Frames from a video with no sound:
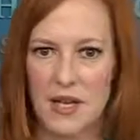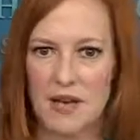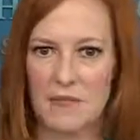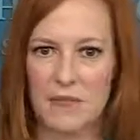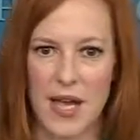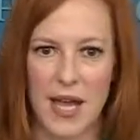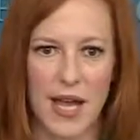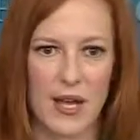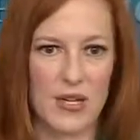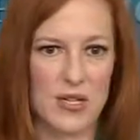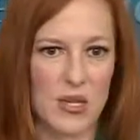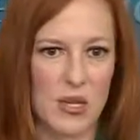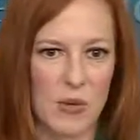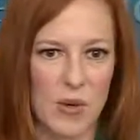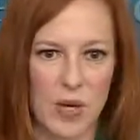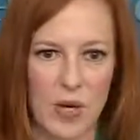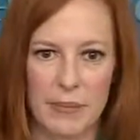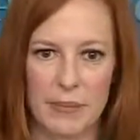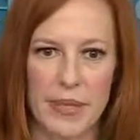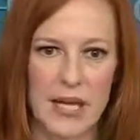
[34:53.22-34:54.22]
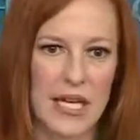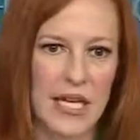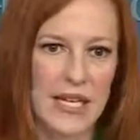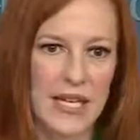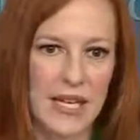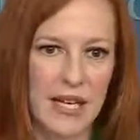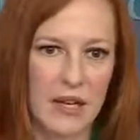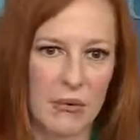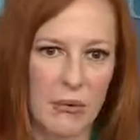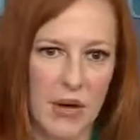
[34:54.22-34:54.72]
making sure we're
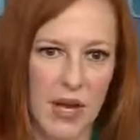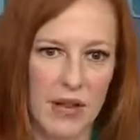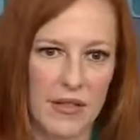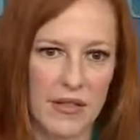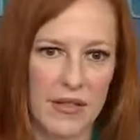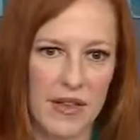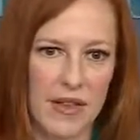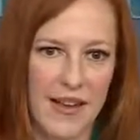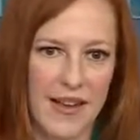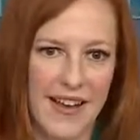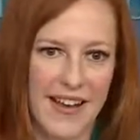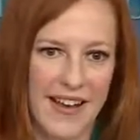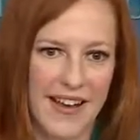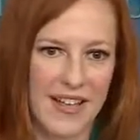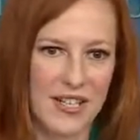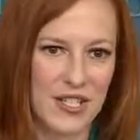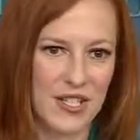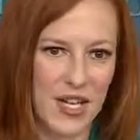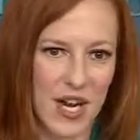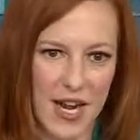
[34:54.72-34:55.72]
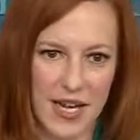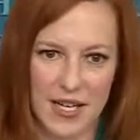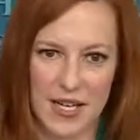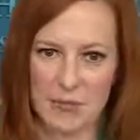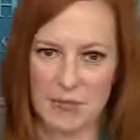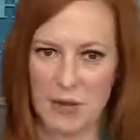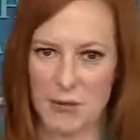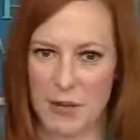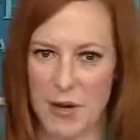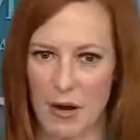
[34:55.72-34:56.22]
competing with China
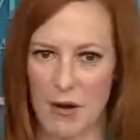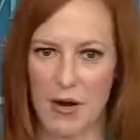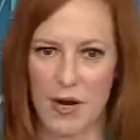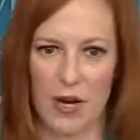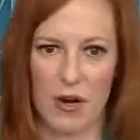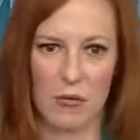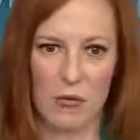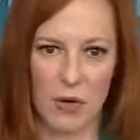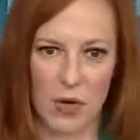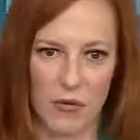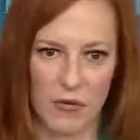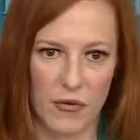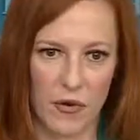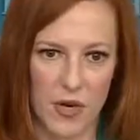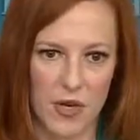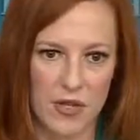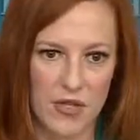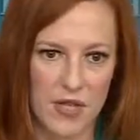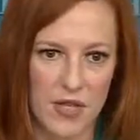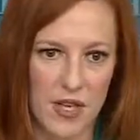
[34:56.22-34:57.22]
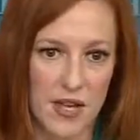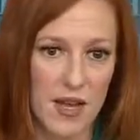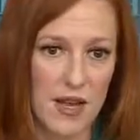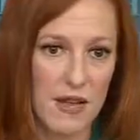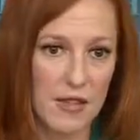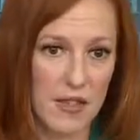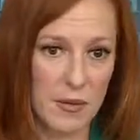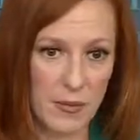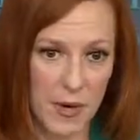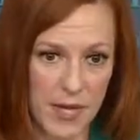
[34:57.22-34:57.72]
and preparing our workforce.
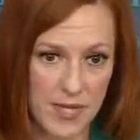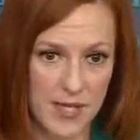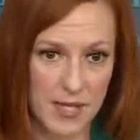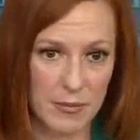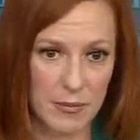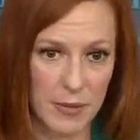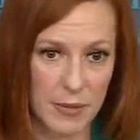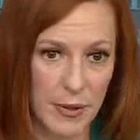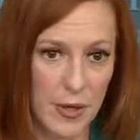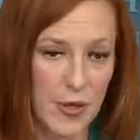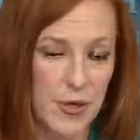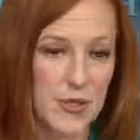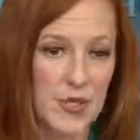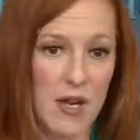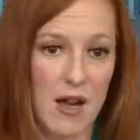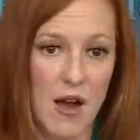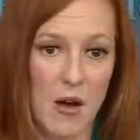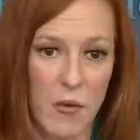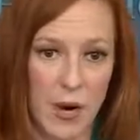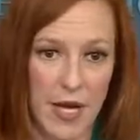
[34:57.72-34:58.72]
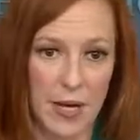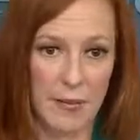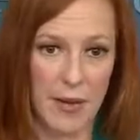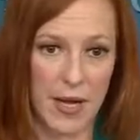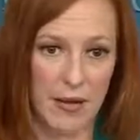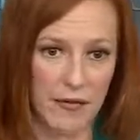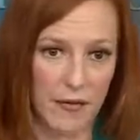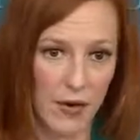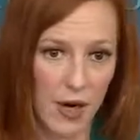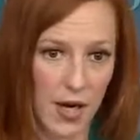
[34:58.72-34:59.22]
The president proposed a way to
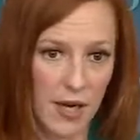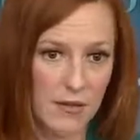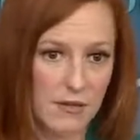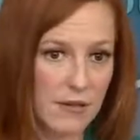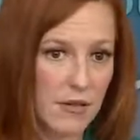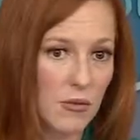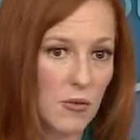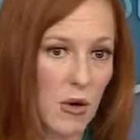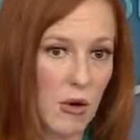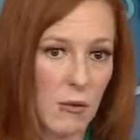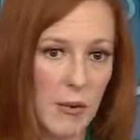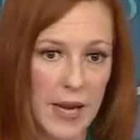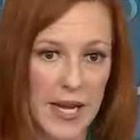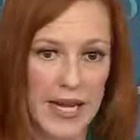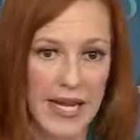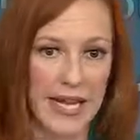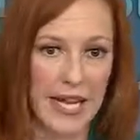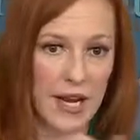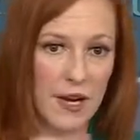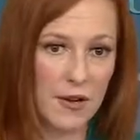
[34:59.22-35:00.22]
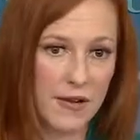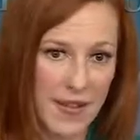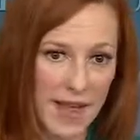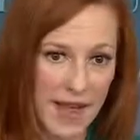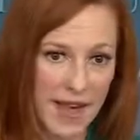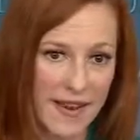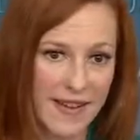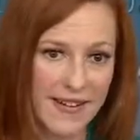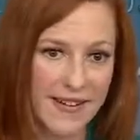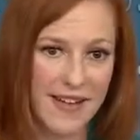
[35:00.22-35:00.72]
pay for it. We're awaiting
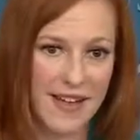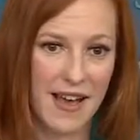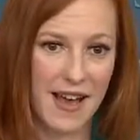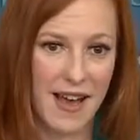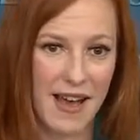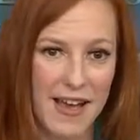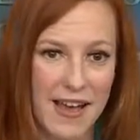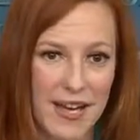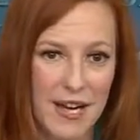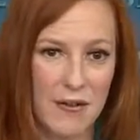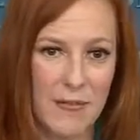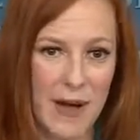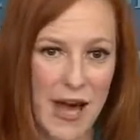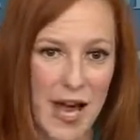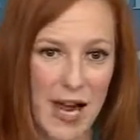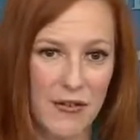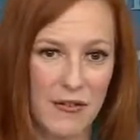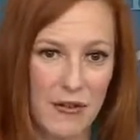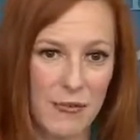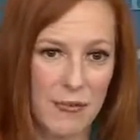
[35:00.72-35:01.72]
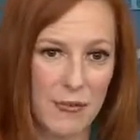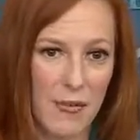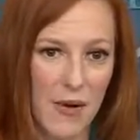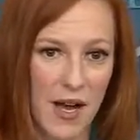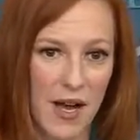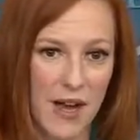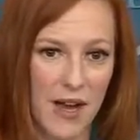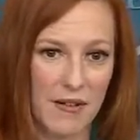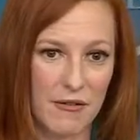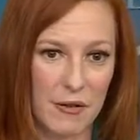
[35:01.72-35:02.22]
hear back from
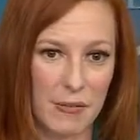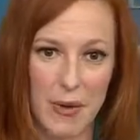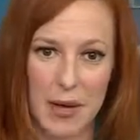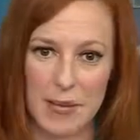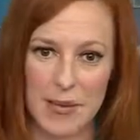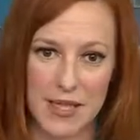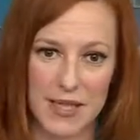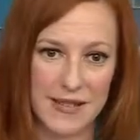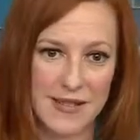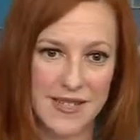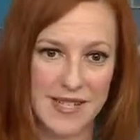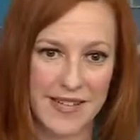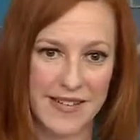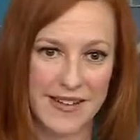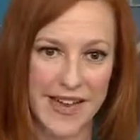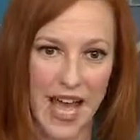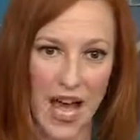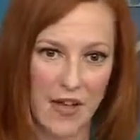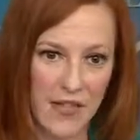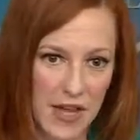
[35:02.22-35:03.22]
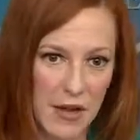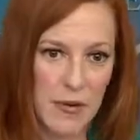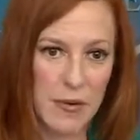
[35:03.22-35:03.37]
Republicans on how they